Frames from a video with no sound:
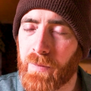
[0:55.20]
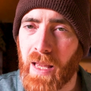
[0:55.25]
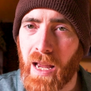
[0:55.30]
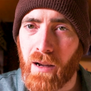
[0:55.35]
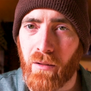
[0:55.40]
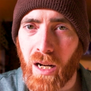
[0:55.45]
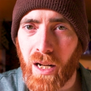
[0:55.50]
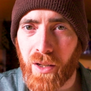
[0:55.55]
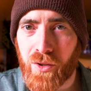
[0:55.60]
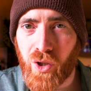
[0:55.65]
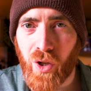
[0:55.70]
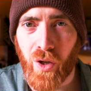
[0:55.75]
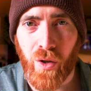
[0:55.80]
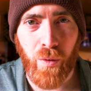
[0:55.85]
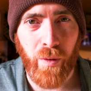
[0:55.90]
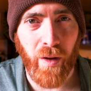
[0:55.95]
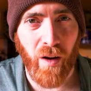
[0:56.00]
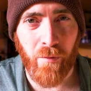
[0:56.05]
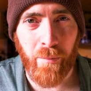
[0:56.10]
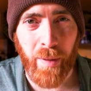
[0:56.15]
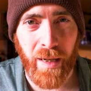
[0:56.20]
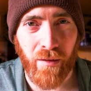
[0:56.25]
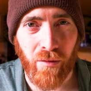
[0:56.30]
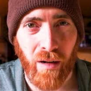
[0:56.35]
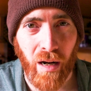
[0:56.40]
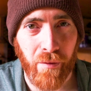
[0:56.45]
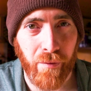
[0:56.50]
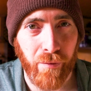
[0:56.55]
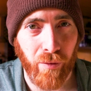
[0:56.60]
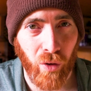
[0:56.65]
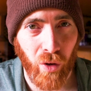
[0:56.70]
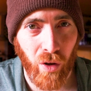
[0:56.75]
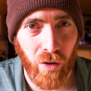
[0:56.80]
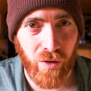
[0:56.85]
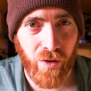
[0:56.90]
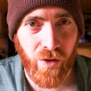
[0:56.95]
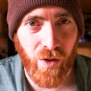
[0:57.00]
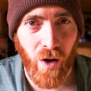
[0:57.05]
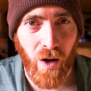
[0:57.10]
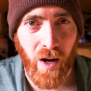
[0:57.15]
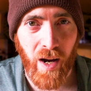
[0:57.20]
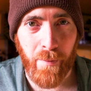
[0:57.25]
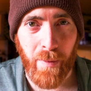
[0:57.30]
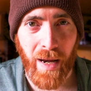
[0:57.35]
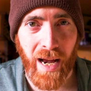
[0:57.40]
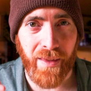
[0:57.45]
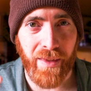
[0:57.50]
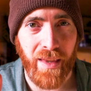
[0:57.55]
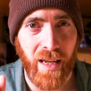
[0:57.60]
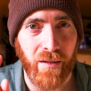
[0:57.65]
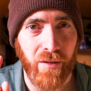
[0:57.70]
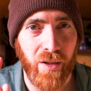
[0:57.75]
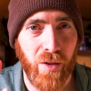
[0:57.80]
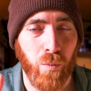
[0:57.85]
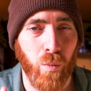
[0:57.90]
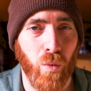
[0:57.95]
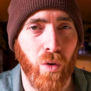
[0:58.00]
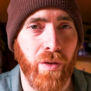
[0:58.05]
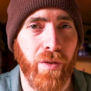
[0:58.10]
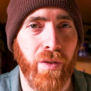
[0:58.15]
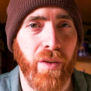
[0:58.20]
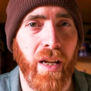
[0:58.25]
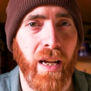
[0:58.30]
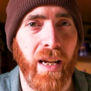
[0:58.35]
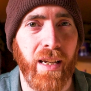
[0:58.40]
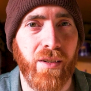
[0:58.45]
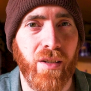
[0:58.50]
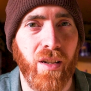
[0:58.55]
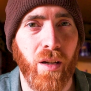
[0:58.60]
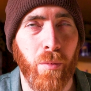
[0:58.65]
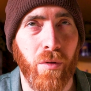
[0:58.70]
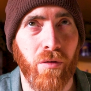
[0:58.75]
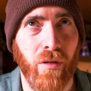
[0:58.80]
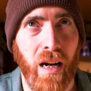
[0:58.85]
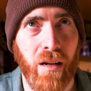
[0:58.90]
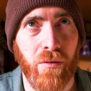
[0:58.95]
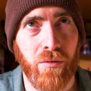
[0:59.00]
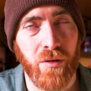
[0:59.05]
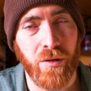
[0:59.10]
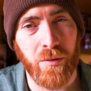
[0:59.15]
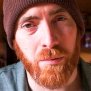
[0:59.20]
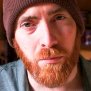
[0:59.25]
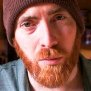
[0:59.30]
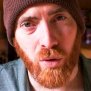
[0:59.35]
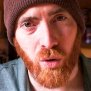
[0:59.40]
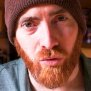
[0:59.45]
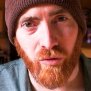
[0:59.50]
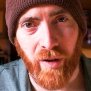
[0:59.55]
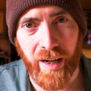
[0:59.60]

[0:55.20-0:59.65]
There are two that have been around for a long time, and there is one that has come around more